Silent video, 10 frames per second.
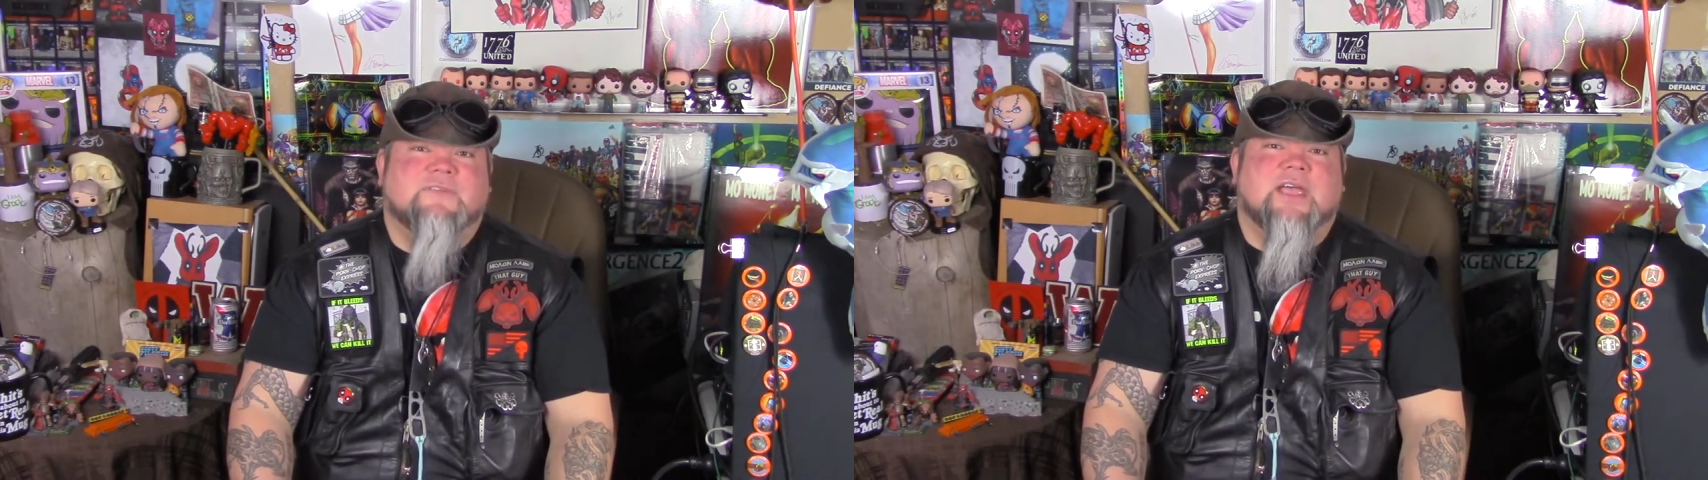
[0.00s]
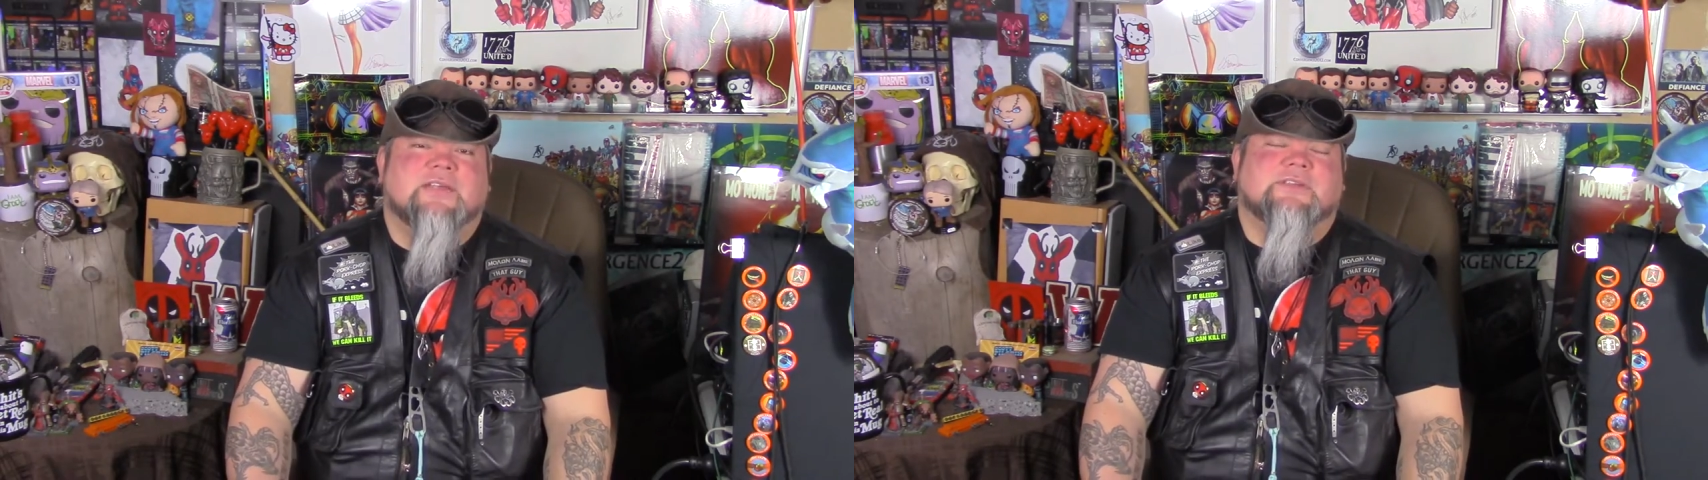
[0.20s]

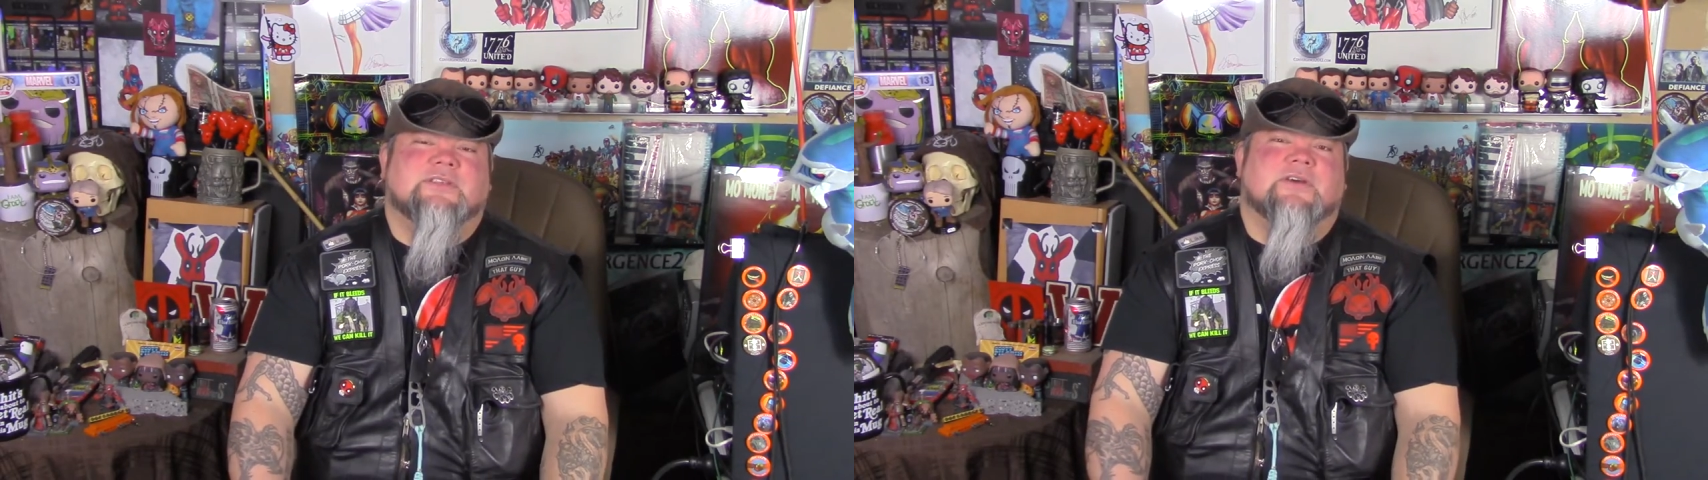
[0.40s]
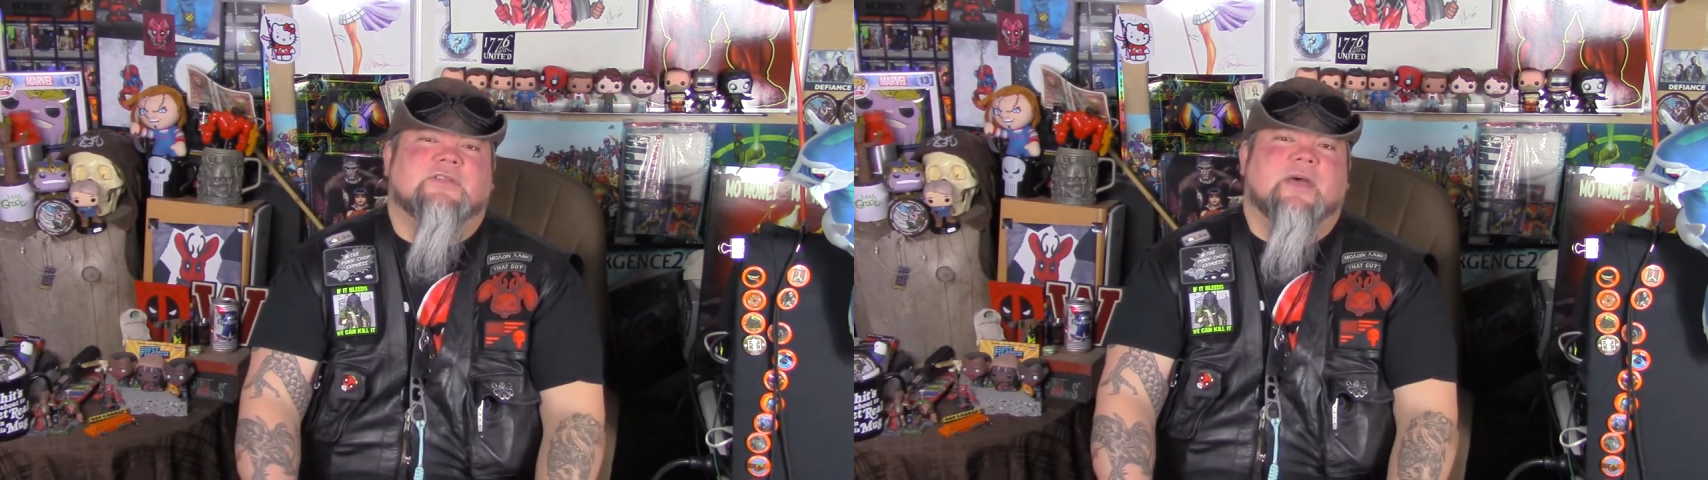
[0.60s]
guys
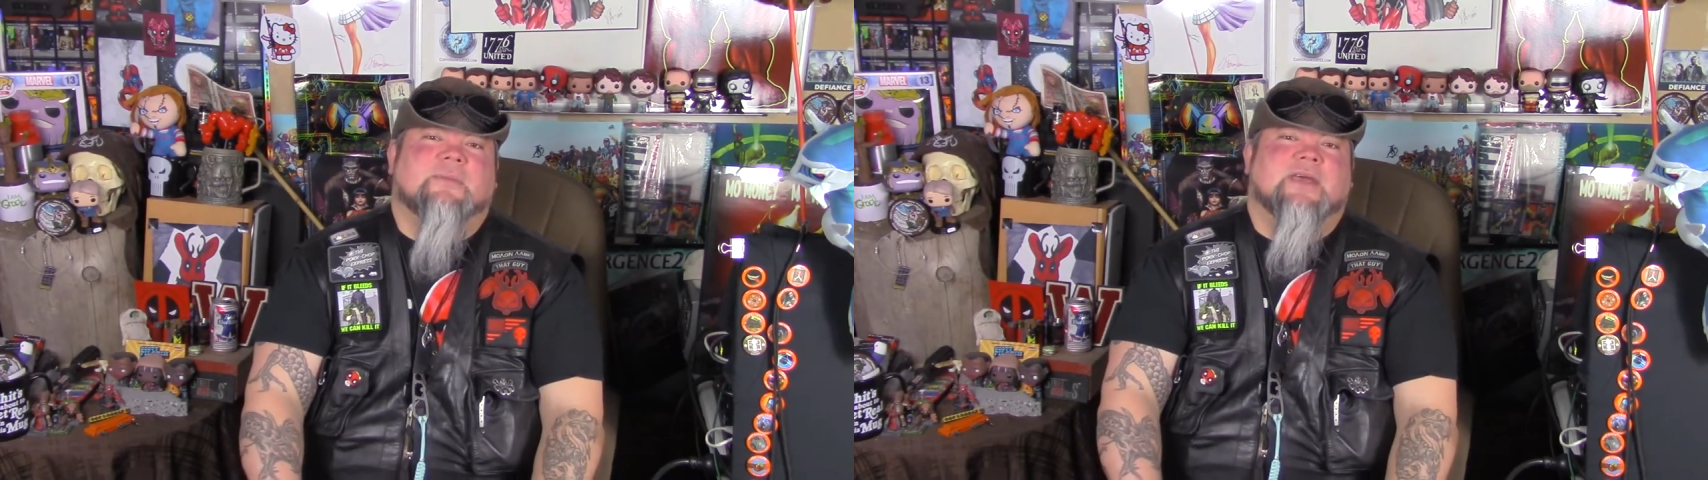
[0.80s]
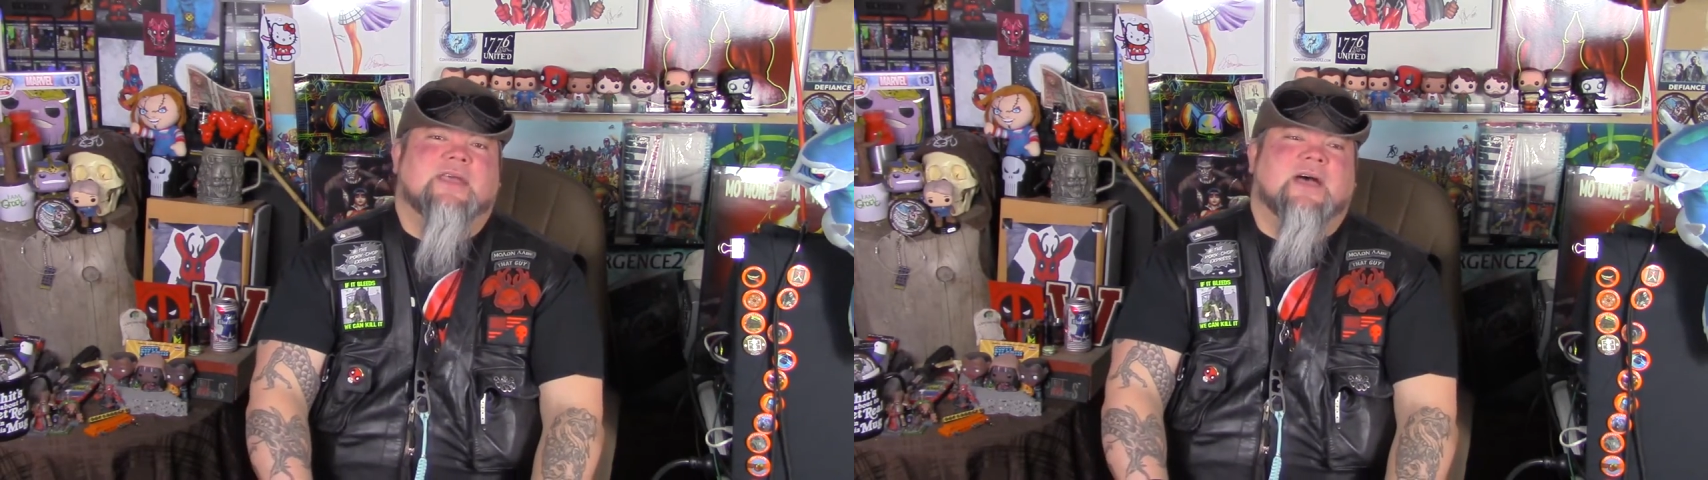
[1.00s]
didn't know that
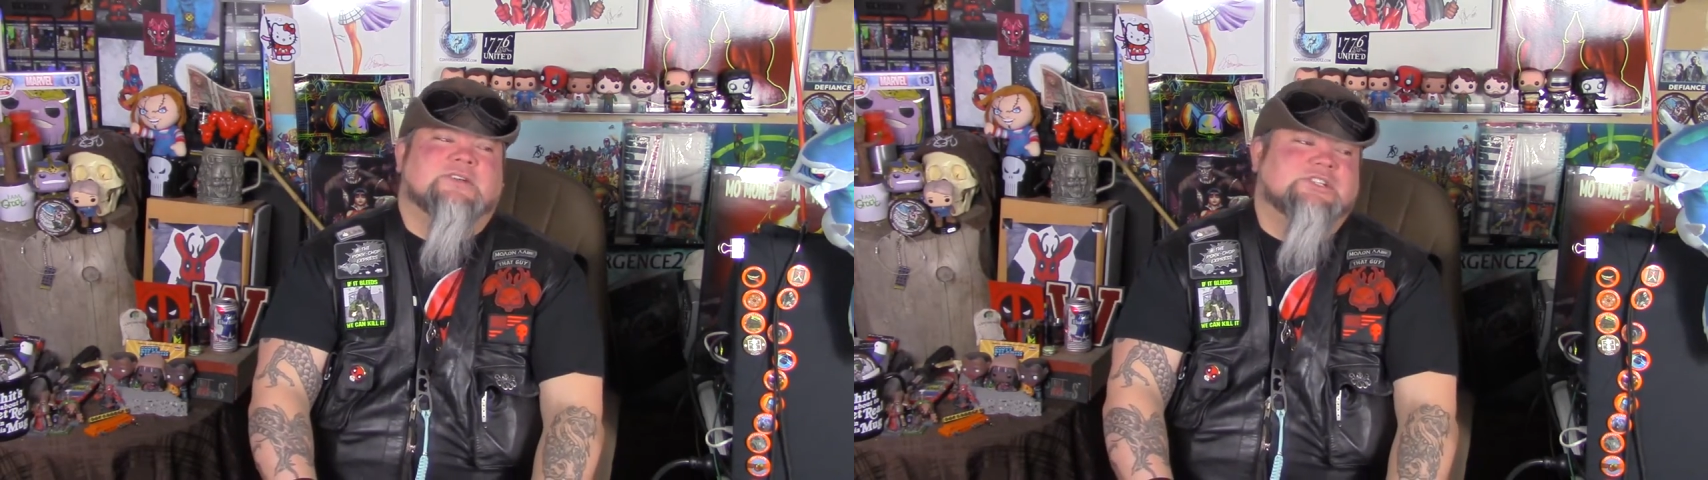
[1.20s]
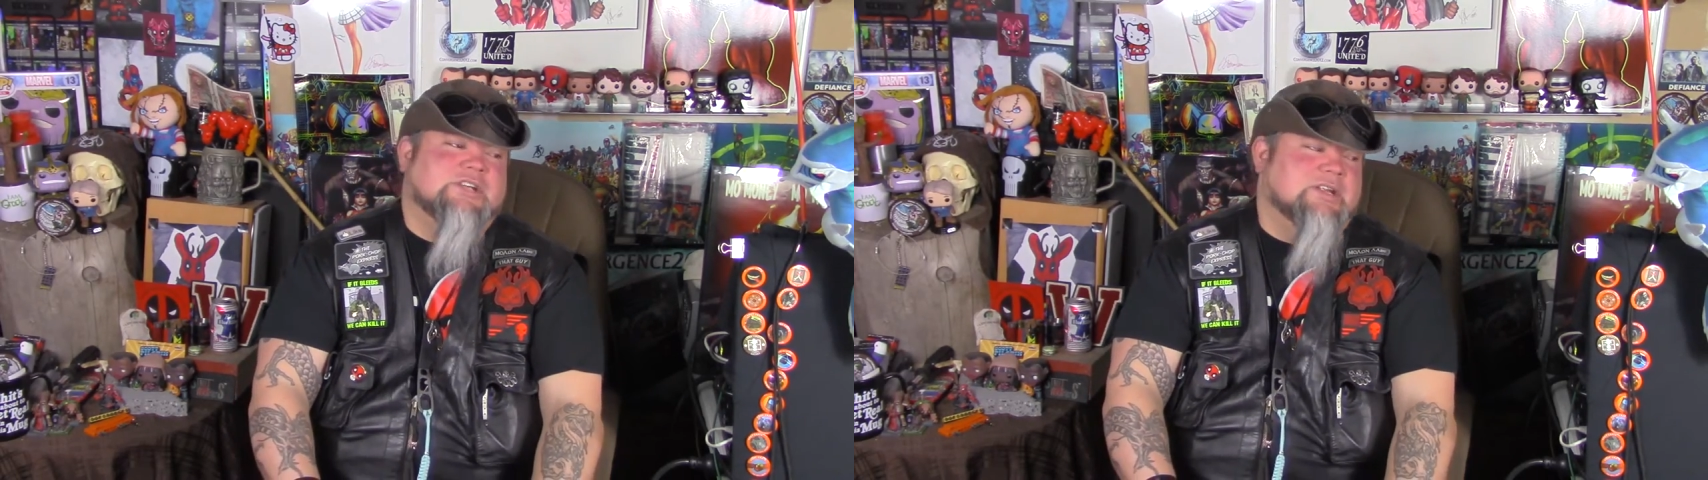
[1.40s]
by now,
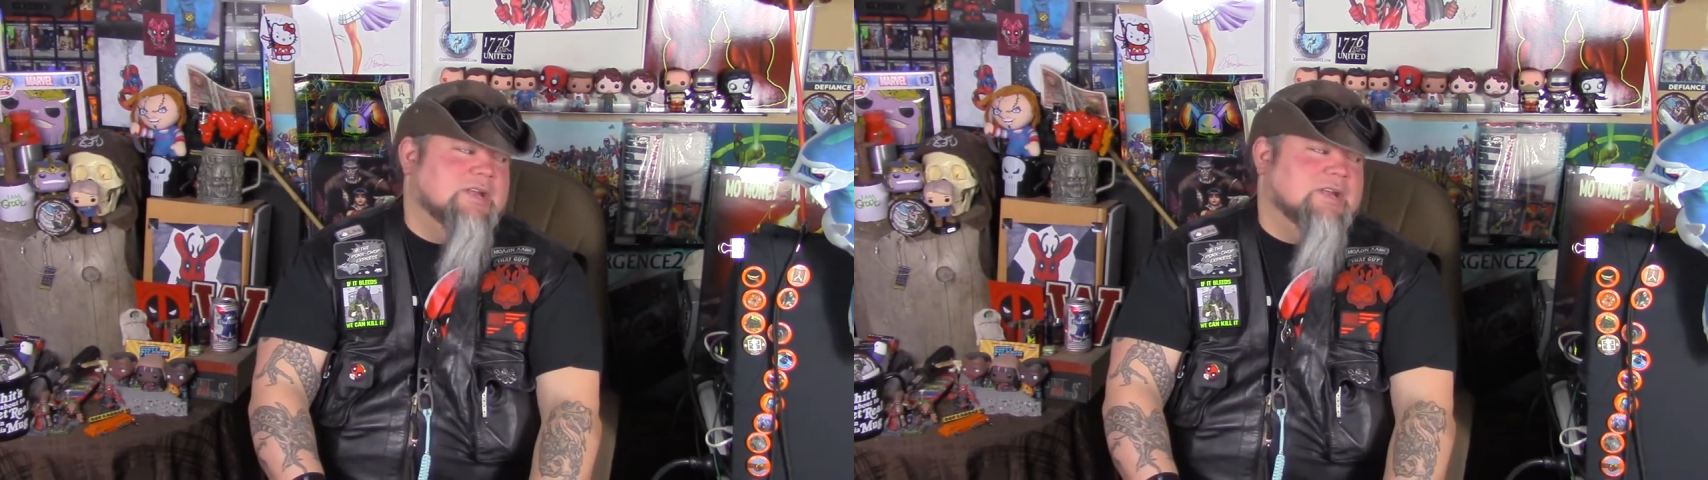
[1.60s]
shit,